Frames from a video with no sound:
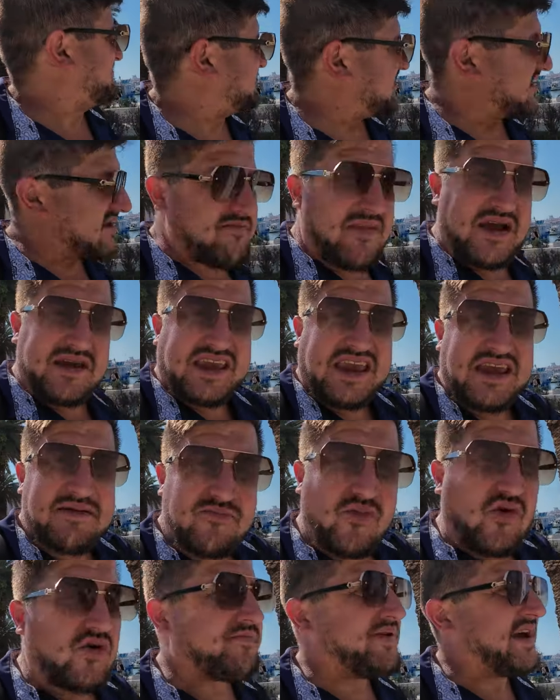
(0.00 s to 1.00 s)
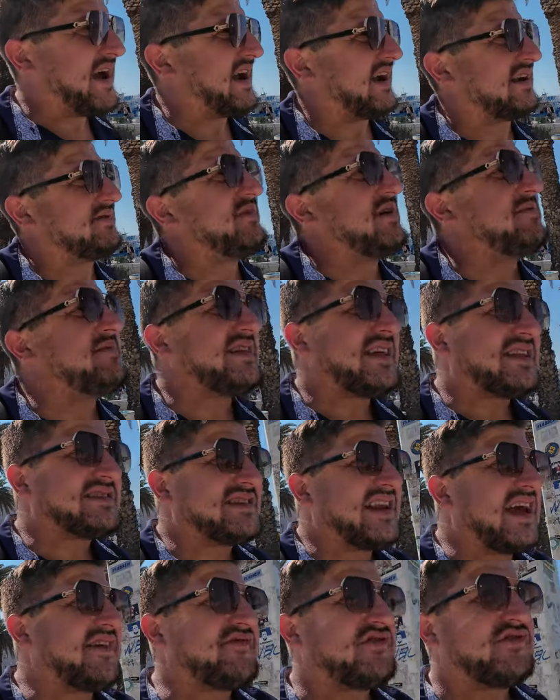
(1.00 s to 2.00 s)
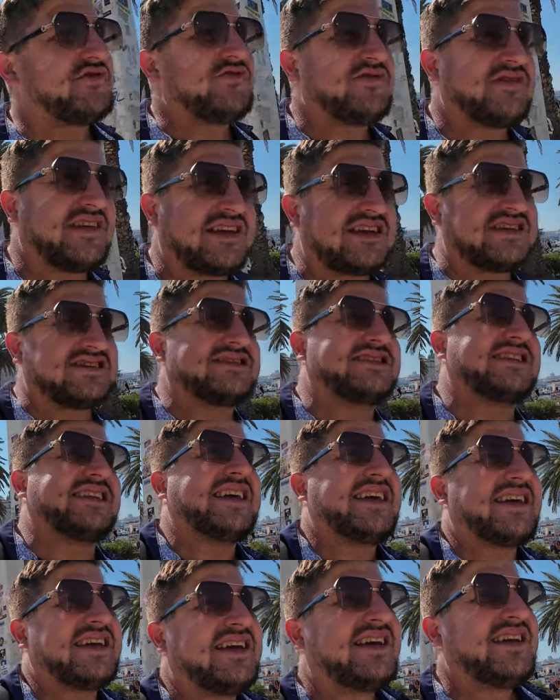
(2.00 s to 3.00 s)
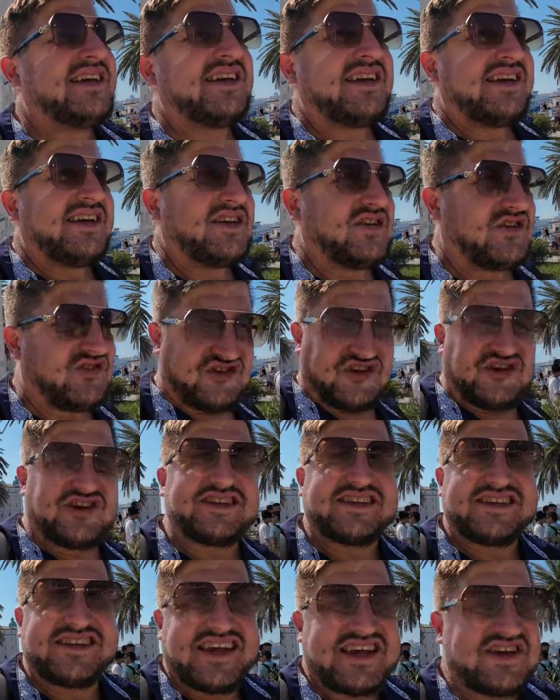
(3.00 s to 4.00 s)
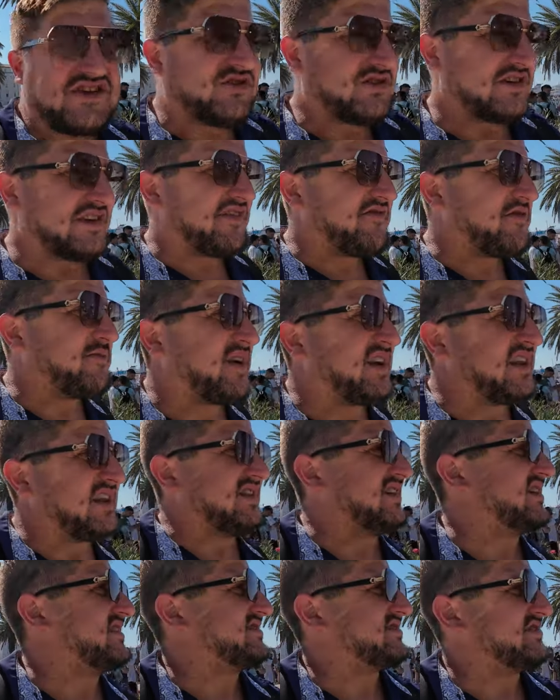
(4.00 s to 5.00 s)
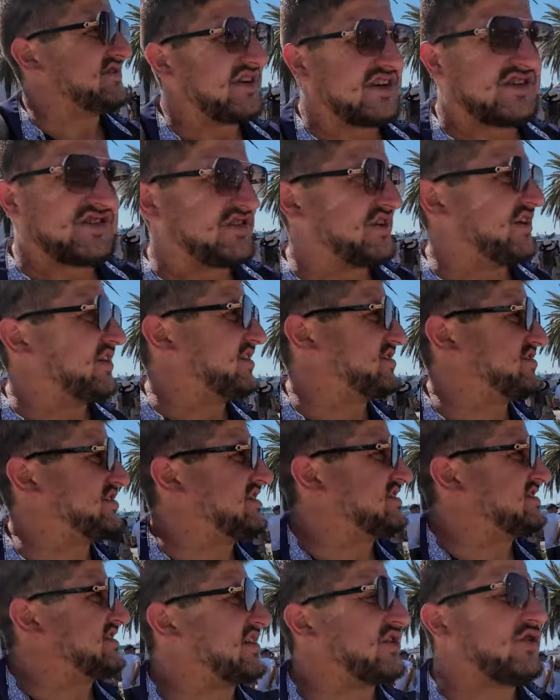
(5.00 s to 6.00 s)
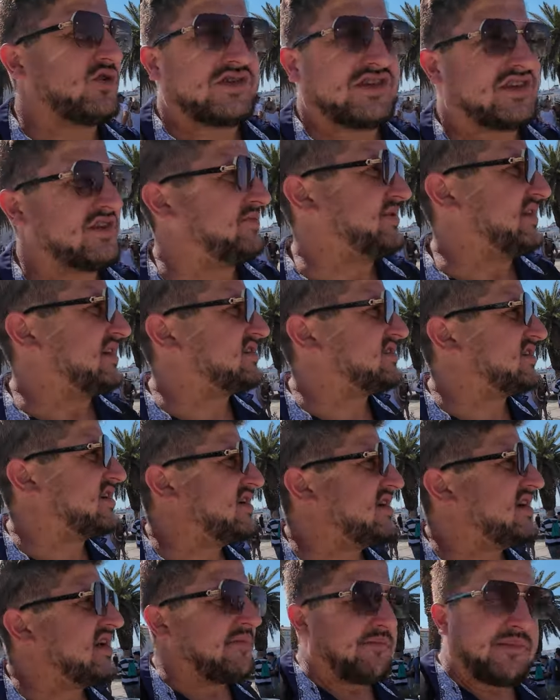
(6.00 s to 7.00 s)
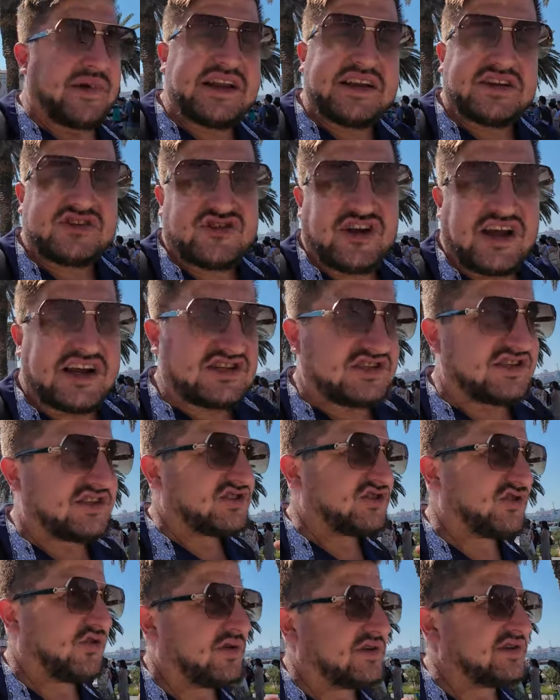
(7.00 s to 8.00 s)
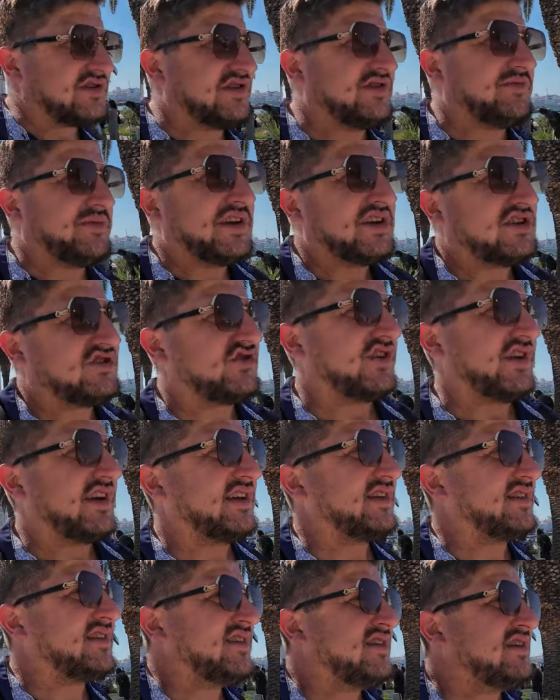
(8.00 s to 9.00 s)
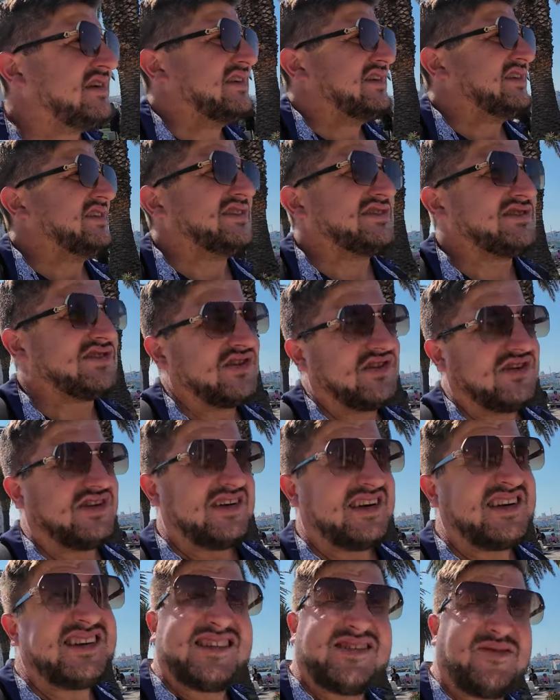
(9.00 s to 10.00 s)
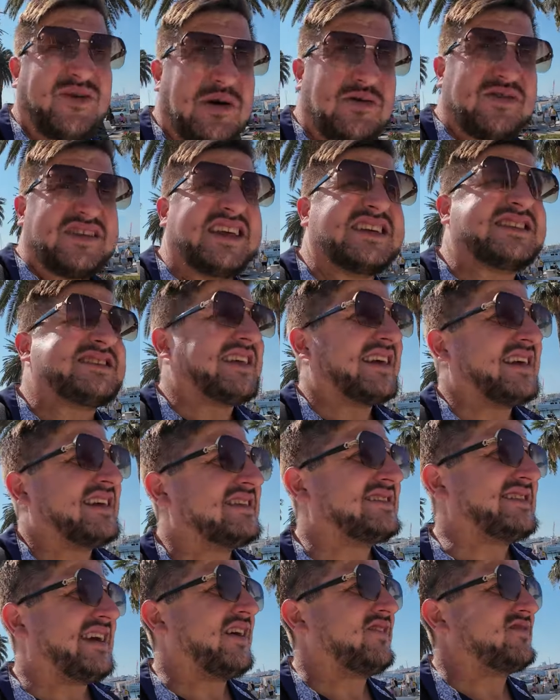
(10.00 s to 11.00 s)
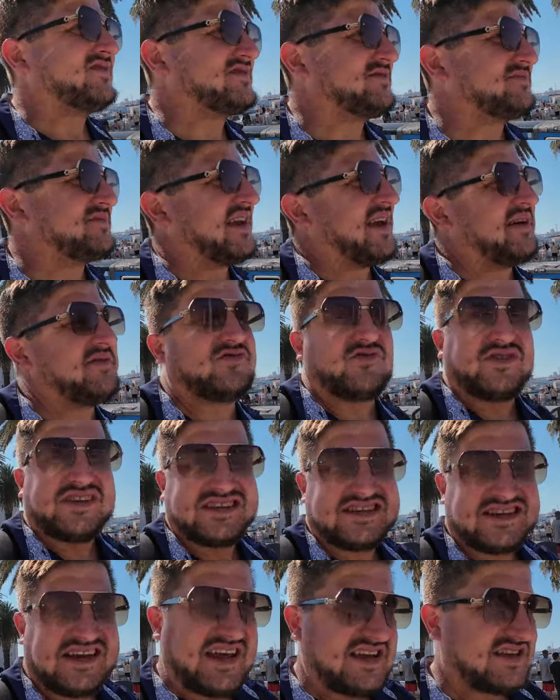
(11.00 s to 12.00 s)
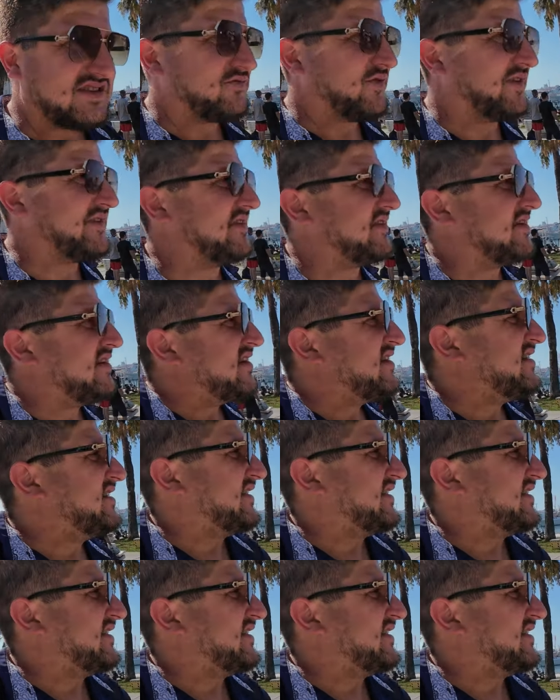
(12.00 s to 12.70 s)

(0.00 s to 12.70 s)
But it might get more packed. Maybe that's an afternoon thing, because today, during the day, usually everybody does their excursions. They go to the beach. Main attraction is going to the beach, right? So why would they stay in town sometimes when it's nice weather?